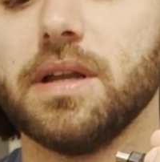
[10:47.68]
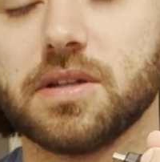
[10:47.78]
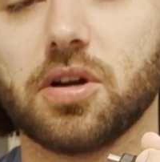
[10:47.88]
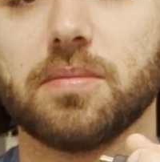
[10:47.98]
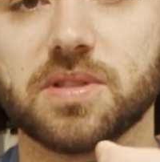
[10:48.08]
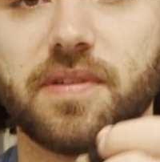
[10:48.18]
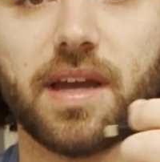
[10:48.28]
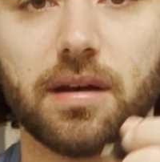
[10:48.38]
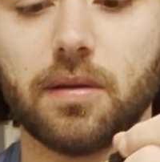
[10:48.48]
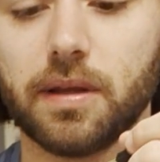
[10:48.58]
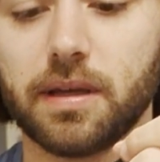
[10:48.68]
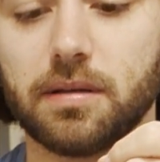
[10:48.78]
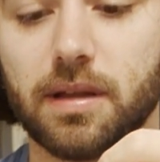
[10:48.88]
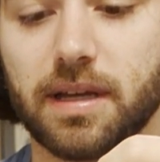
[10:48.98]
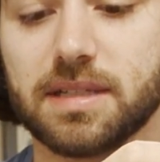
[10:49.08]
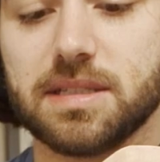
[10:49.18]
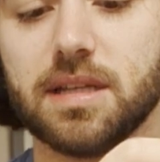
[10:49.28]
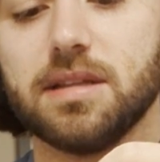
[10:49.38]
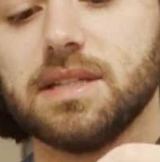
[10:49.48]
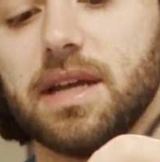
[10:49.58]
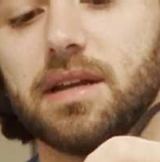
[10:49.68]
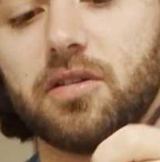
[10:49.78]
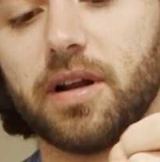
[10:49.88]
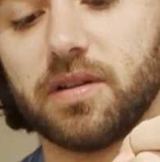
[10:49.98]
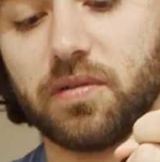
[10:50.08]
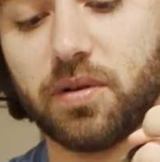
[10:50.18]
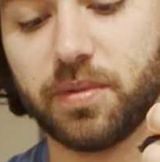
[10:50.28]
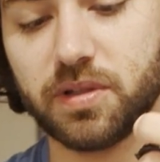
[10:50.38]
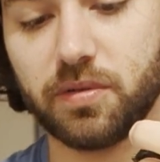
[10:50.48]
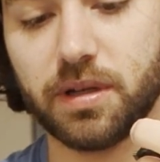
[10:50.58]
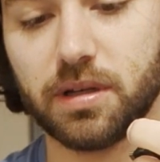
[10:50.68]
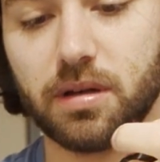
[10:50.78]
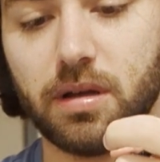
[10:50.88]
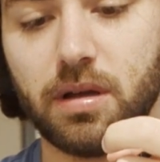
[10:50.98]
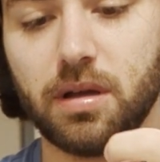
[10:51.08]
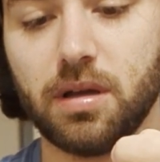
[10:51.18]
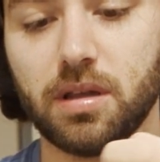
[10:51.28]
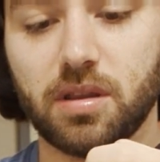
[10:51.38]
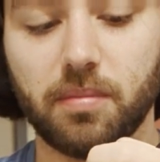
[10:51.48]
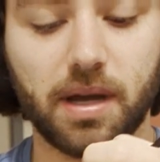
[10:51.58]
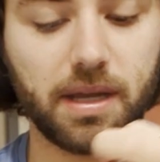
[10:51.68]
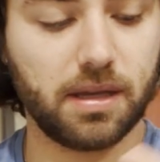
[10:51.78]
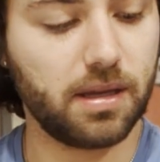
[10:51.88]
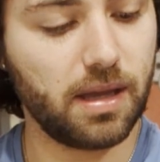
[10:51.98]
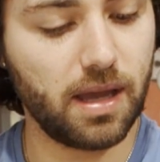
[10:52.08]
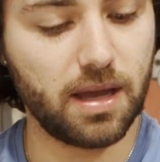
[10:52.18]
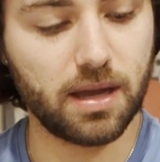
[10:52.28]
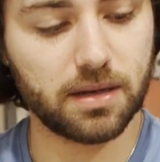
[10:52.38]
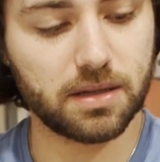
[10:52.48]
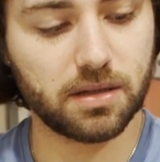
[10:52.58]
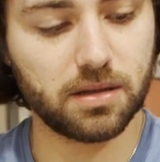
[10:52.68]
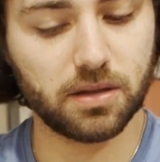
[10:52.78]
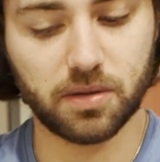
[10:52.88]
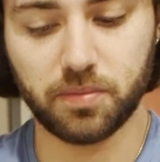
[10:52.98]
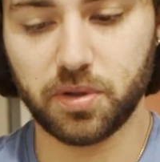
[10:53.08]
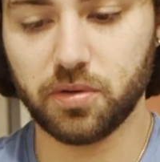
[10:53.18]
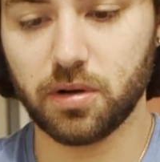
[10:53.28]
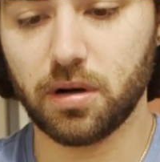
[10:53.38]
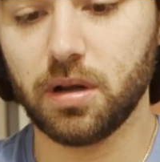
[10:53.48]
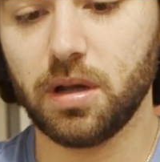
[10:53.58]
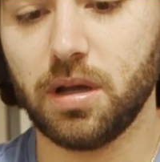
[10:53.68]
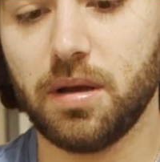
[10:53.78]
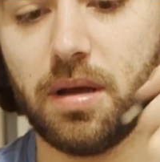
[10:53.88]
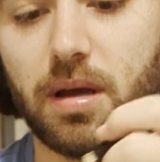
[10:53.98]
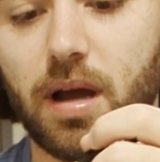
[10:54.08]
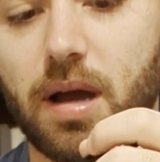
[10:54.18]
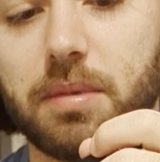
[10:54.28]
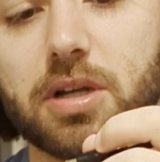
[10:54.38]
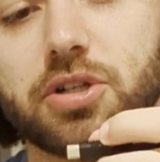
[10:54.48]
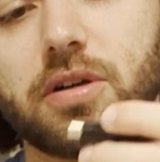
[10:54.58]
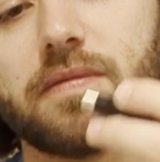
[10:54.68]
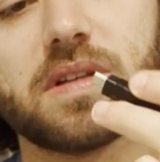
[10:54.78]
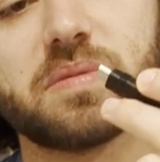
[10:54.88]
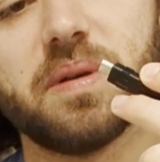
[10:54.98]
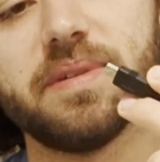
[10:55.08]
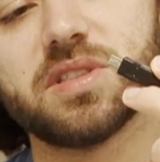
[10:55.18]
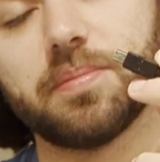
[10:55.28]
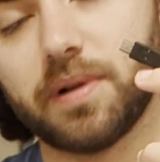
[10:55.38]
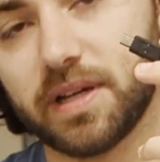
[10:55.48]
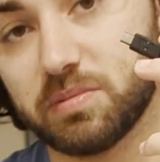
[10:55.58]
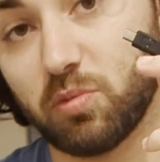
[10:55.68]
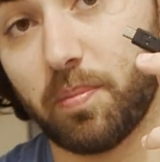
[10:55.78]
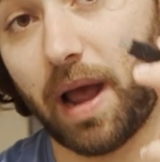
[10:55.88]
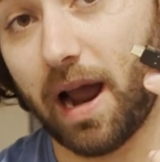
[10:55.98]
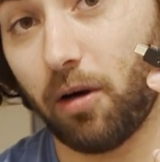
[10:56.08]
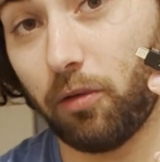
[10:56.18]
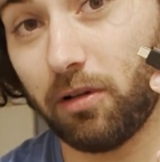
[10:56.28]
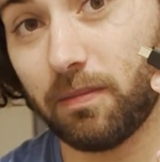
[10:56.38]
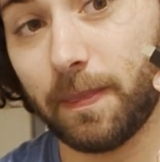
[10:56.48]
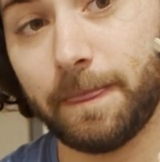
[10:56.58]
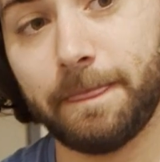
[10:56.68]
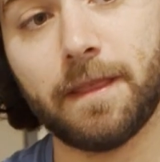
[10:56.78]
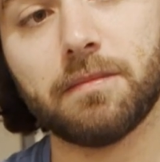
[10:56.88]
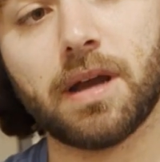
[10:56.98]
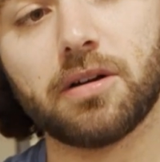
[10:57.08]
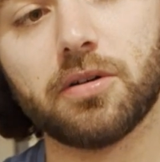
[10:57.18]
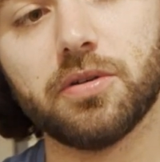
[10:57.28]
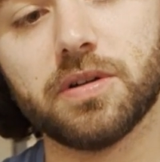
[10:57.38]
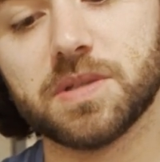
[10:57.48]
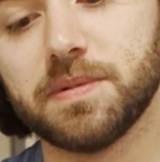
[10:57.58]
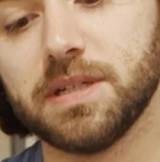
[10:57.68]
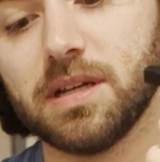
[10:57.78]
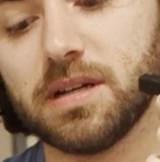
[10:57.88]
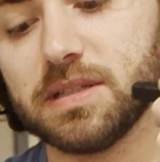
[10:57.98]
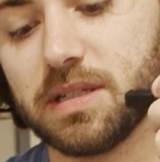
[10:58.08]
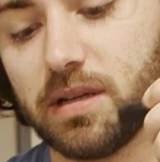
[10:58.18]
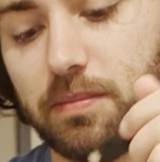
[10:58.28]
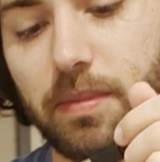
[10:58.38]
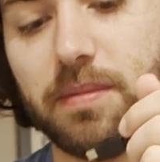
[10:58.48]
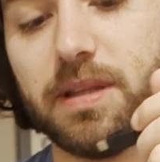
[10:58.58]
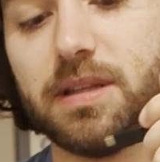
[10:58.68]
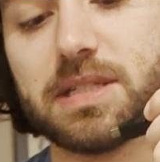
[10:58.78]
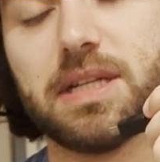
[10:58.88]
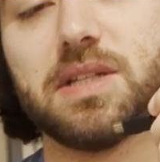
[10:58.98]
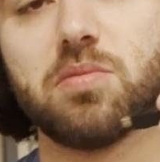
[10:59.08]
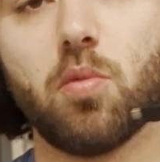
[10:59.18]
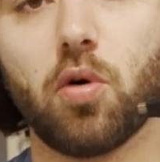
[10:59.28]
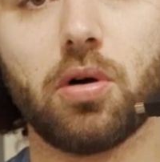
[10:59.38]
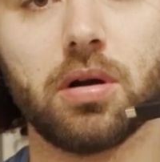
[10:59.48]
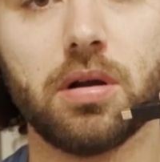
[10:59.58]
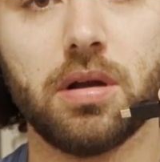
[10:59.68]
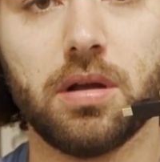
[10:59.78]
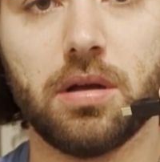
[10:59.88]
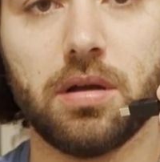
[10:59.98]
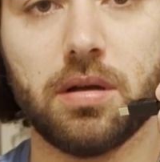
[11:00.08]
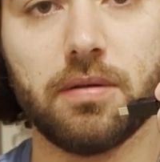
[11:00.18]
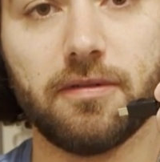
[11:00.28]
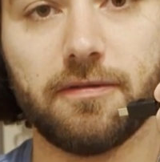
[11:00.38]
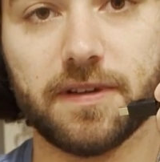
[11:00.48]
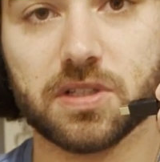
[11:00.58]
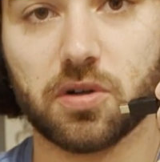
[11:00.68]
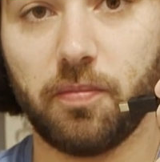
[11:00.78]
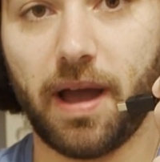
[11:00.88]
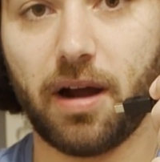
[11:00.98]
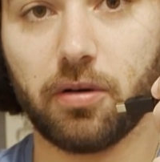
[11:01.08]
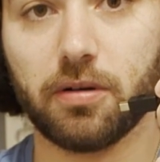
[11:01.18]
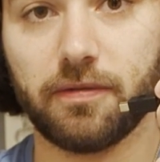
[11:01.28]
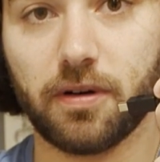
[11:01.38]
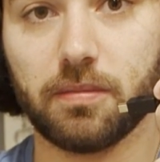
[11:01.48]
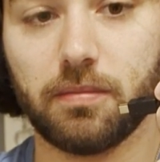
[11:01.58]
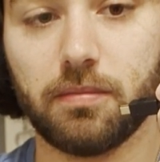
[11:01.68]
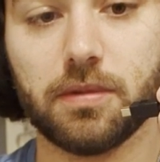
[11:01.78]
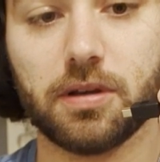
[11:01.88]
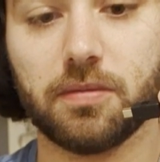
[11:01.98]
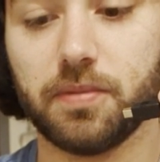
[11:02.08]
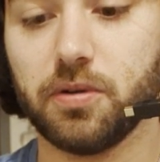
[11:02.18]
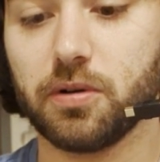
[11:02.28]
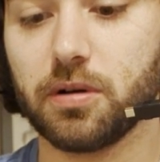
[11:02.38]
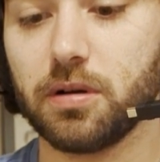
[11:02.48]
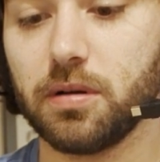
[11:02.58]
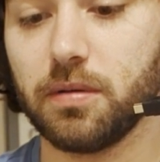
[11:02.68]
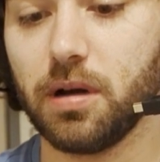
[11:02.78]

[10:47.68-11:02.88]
in terms of handling, like I said, the data transfer between the mic and the computer. I'm not sure if this maybe supplies more power than micro USB does, and maybe this needs more physical power from the computer.